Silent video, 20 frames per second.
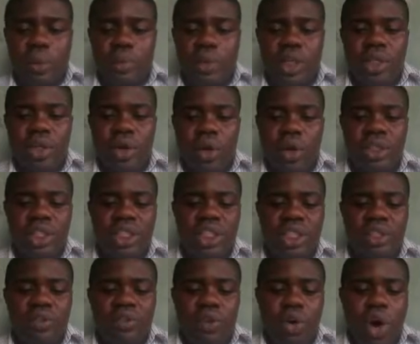obtain
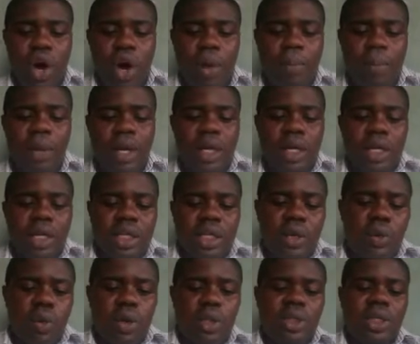oxygen from
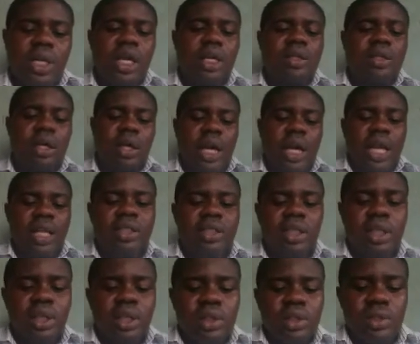the water. All right.